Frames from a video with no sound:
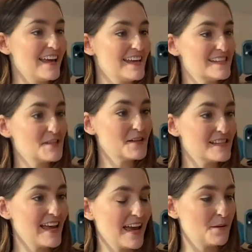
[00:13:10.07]
is not
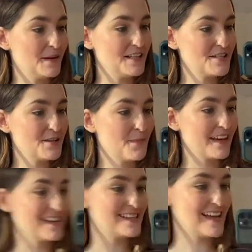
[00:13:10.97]
saying much
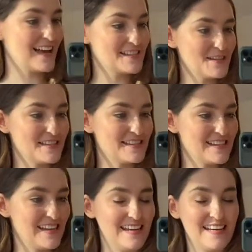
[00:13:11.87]
because as you can
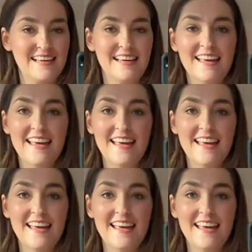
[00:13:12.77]
see,